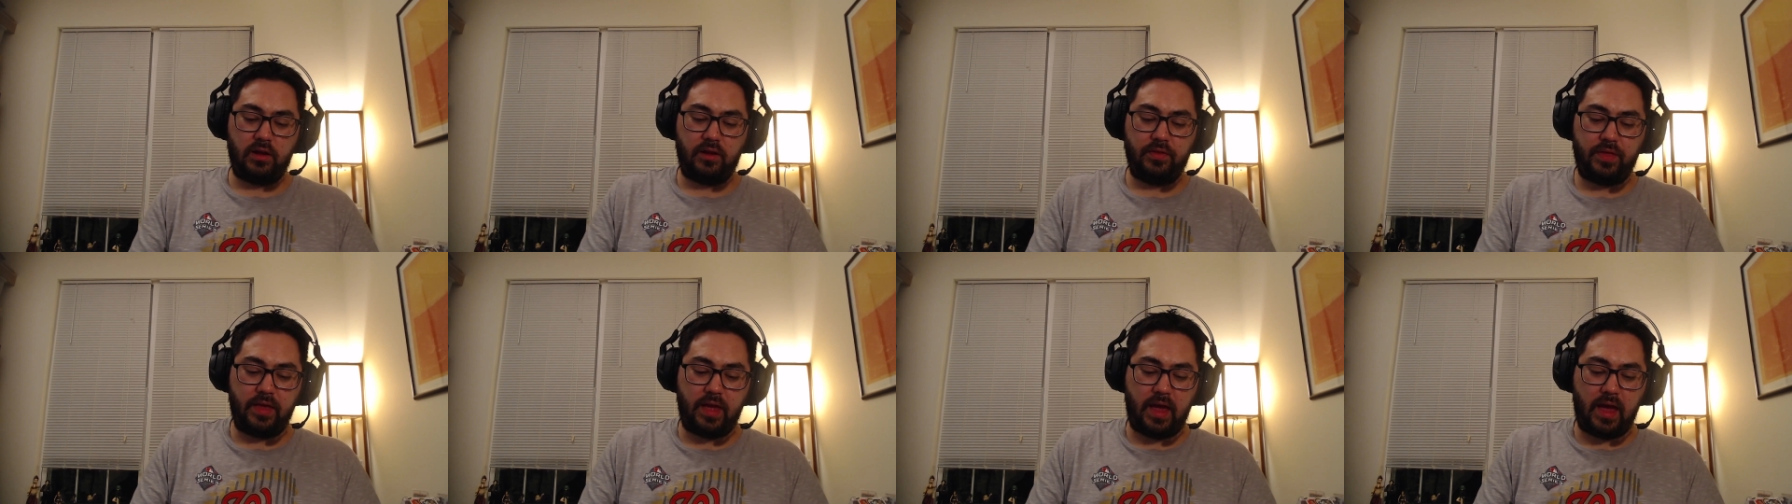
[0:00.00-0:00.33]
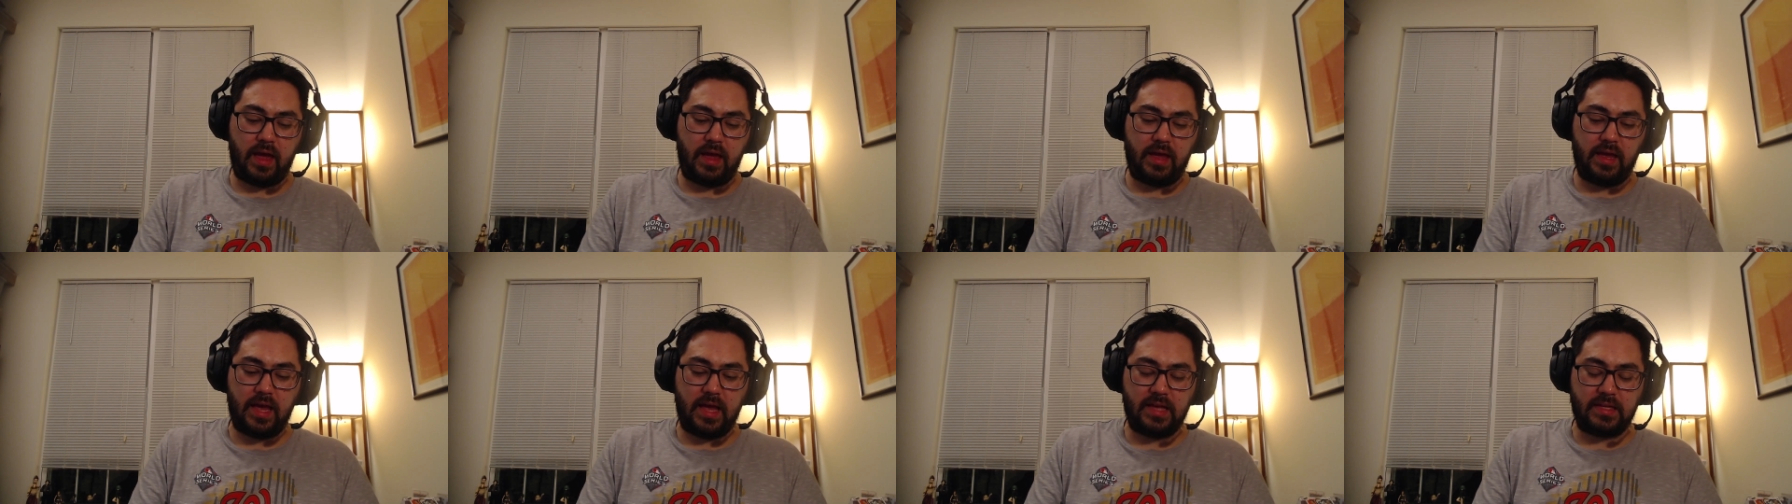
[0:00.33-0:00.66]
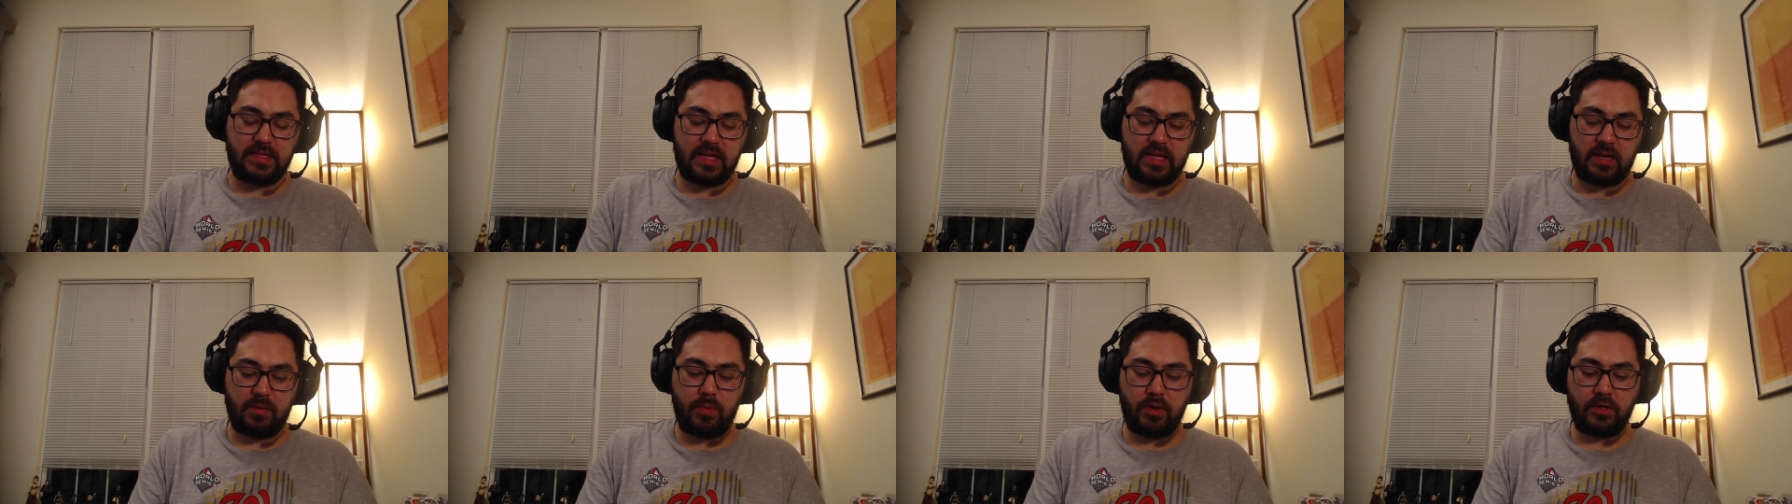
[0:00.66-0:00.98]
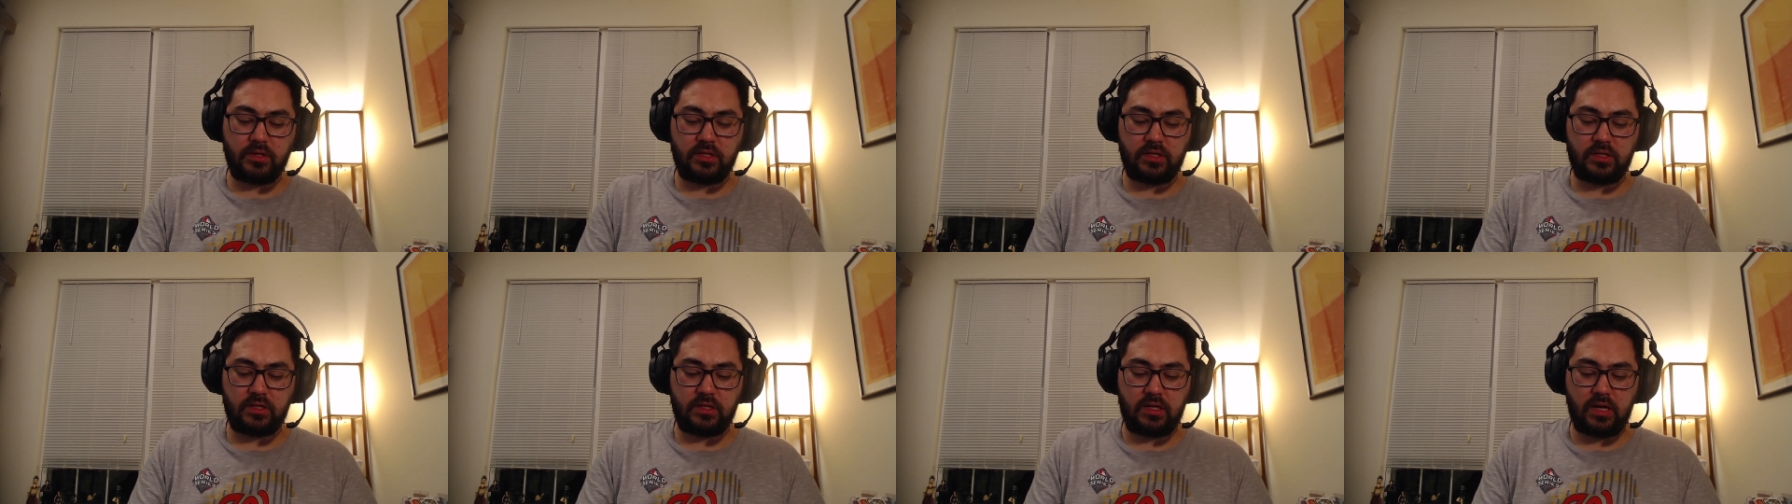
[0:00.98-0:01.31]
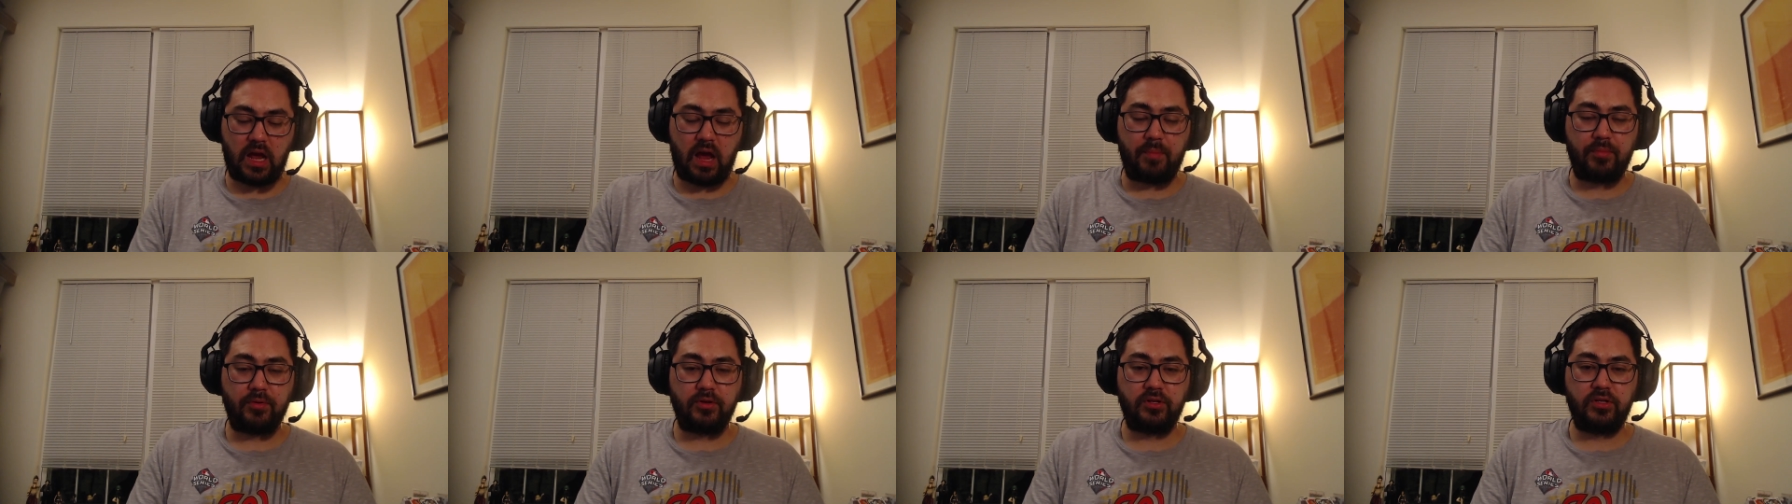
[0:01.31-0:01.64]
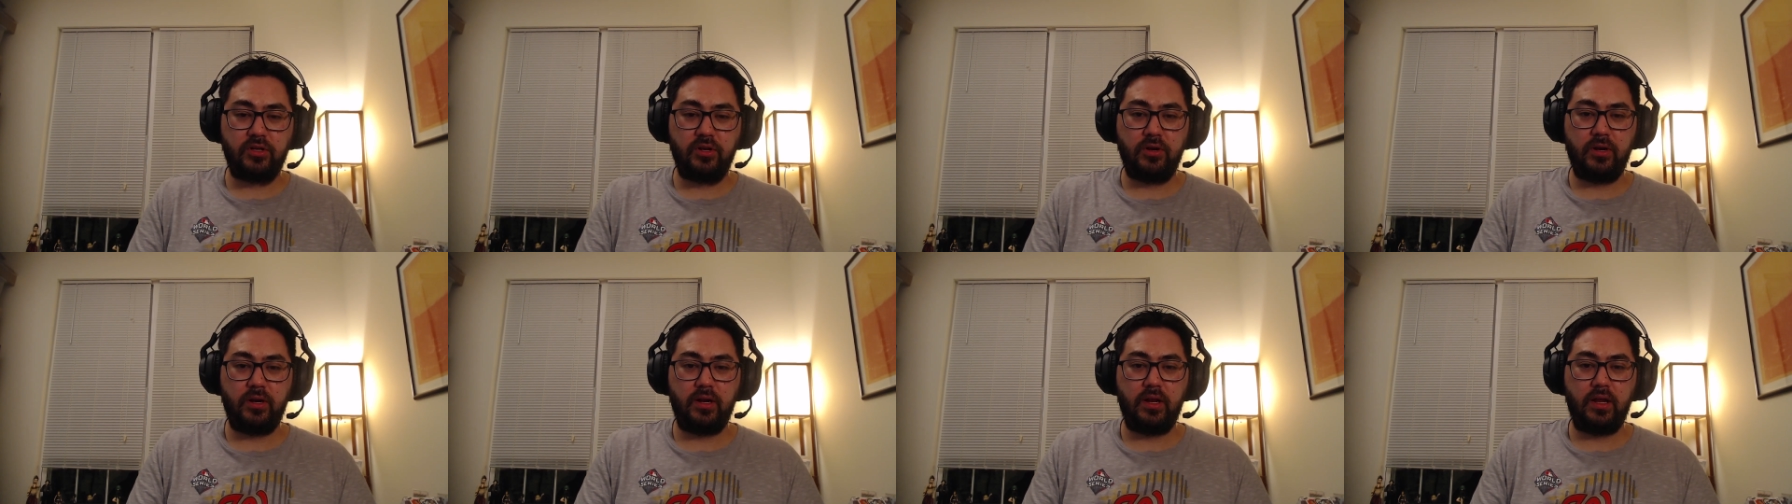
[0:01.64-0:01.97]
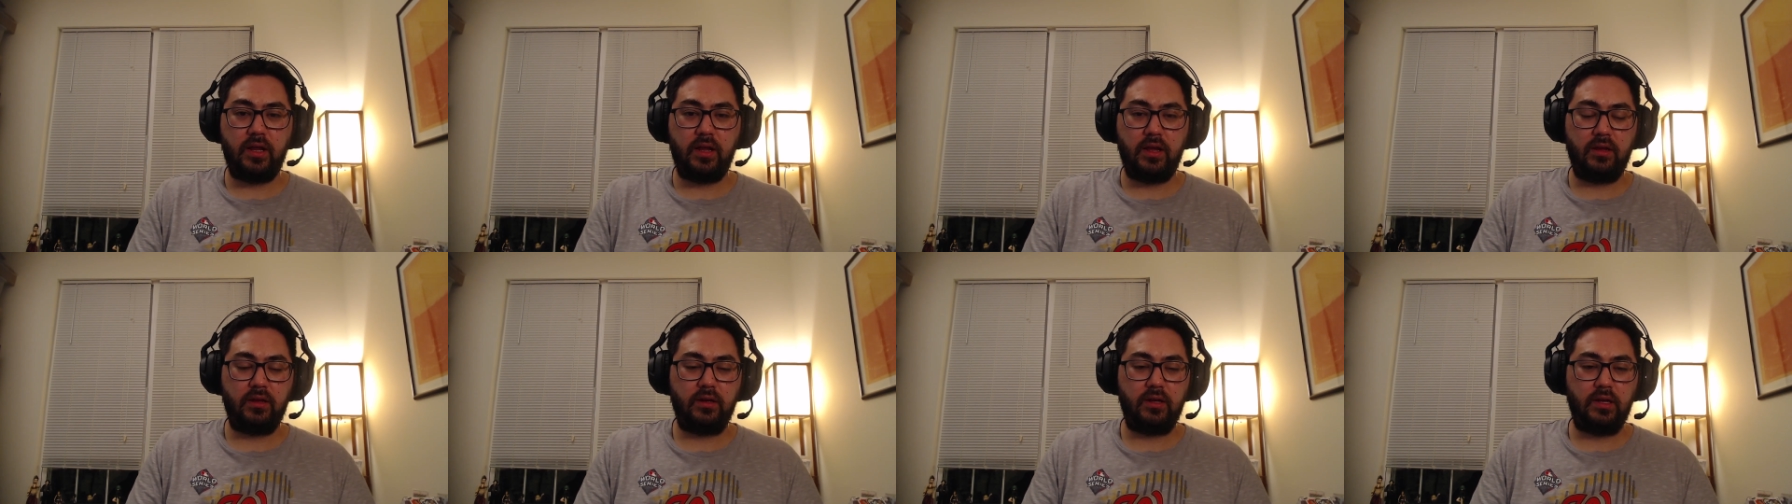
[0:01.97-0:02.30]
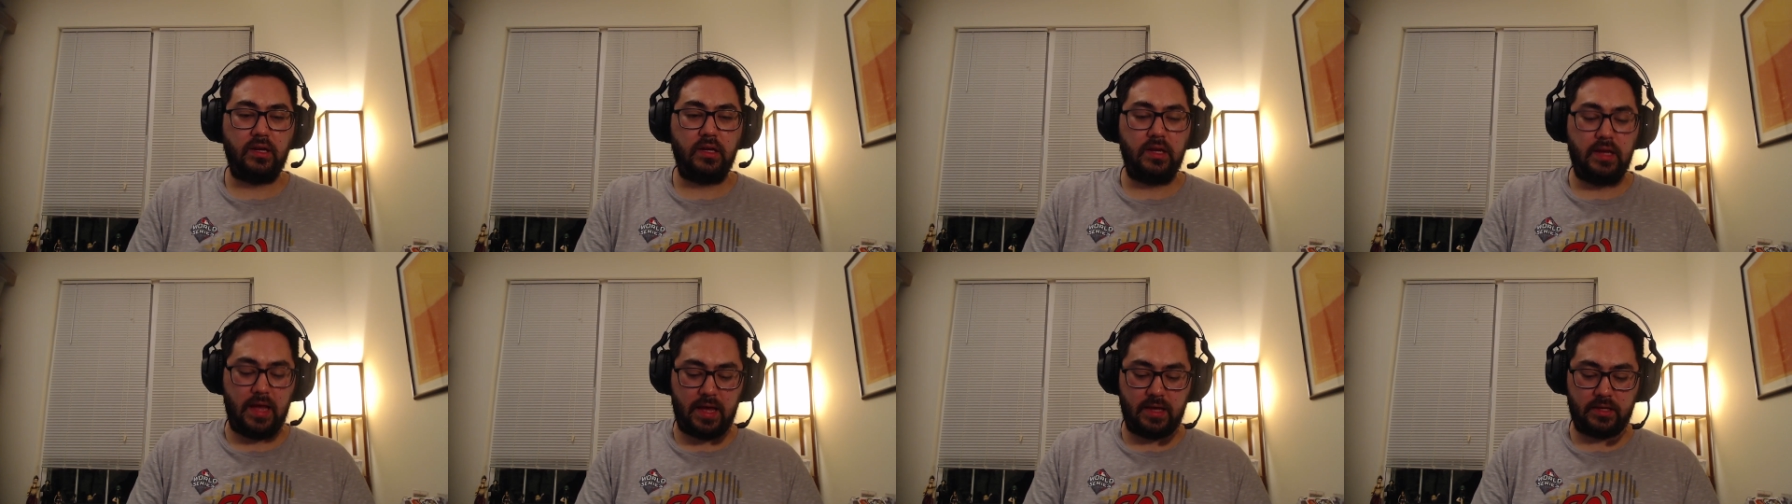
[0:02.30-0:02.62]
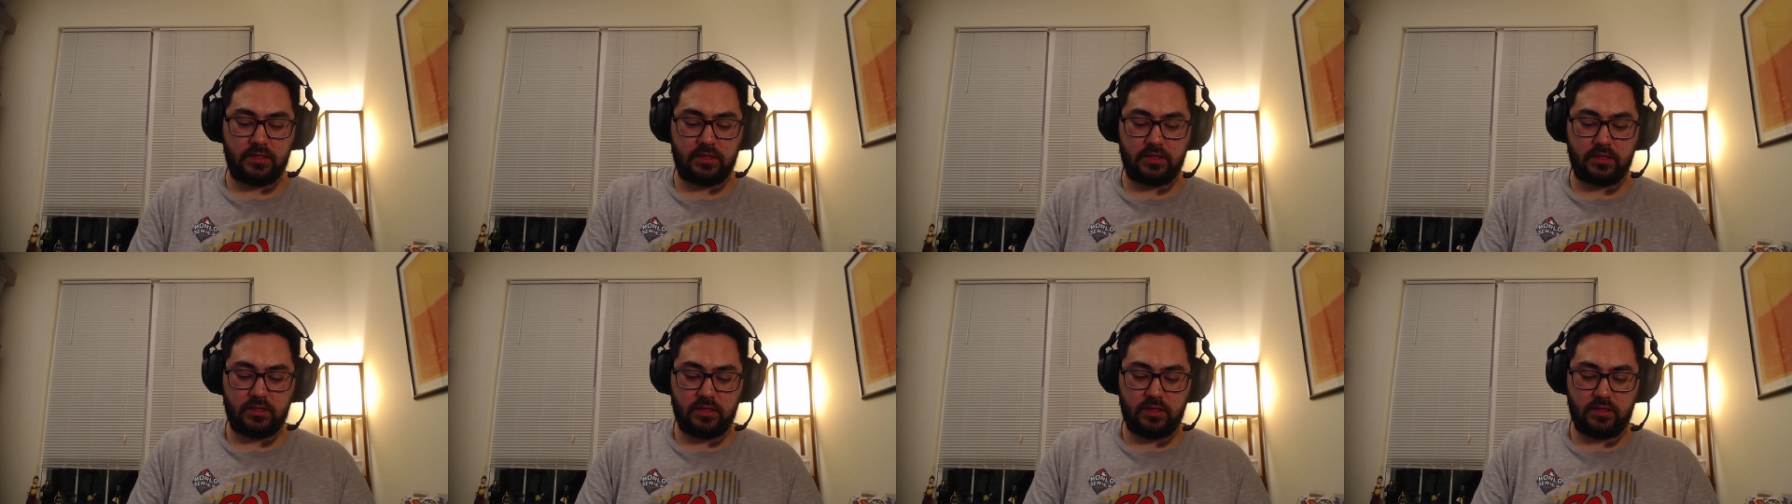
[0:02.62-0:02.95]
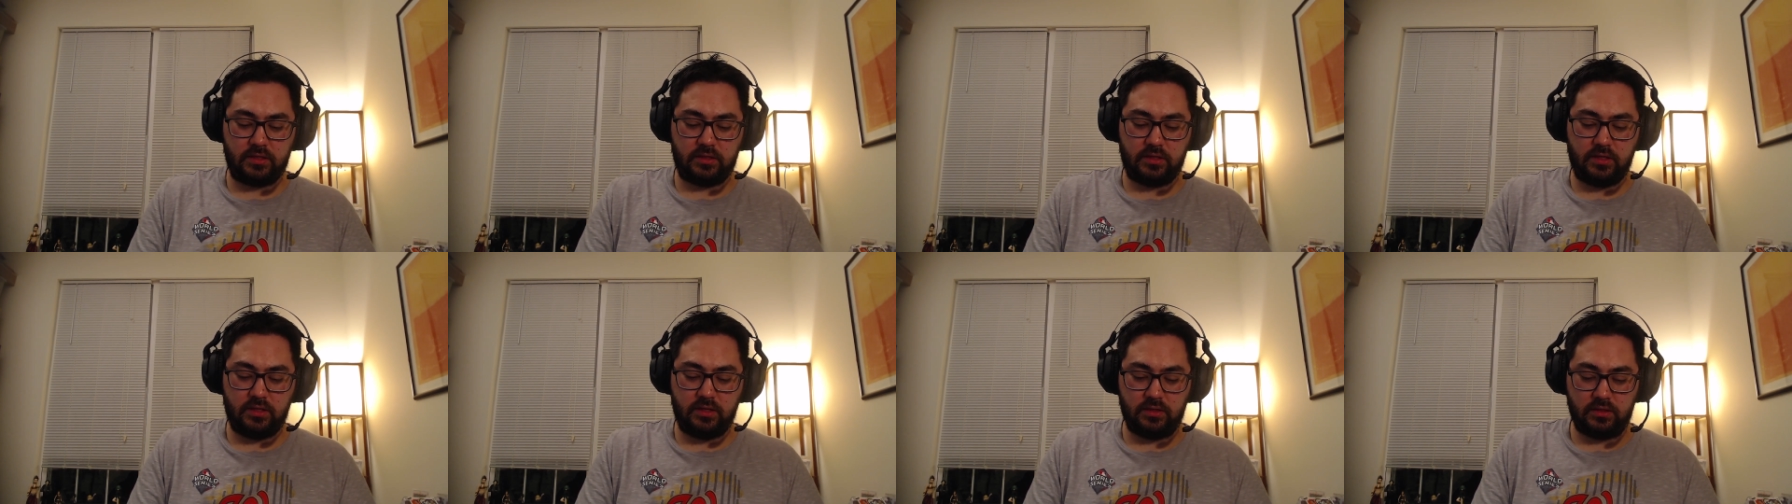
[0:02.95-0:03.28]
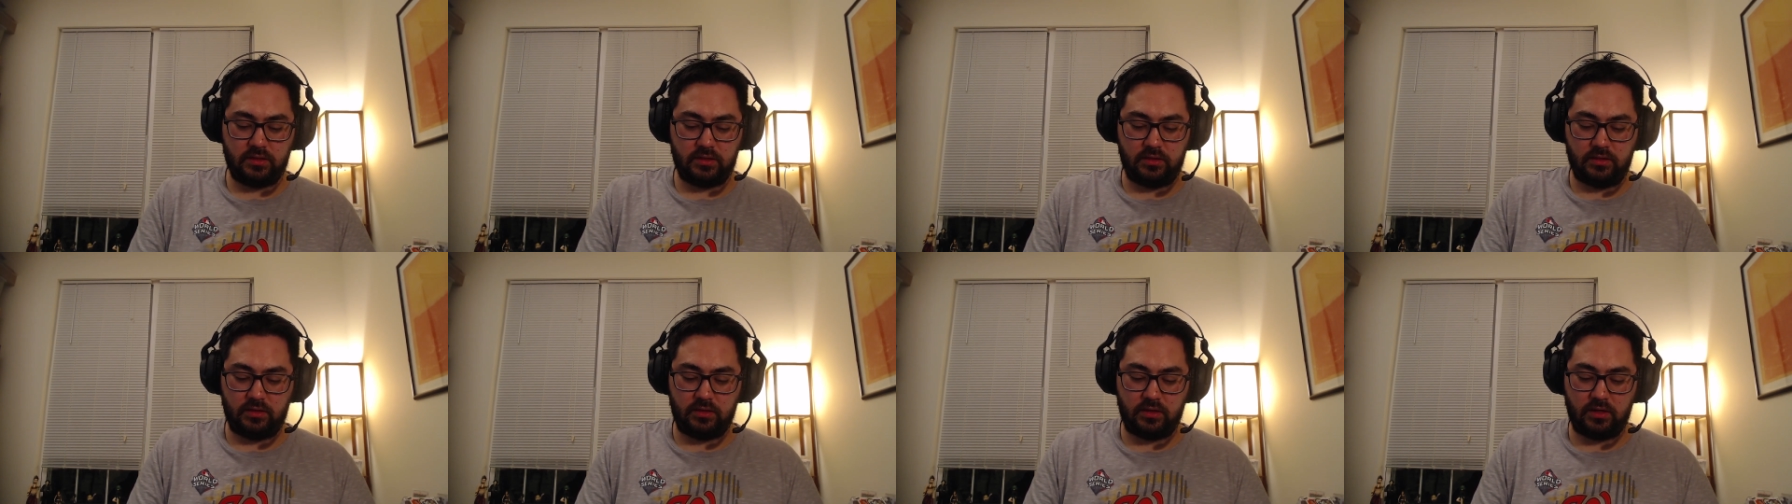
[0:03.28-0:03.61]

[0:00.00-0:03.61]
He hasn't had much opportunity yet this season.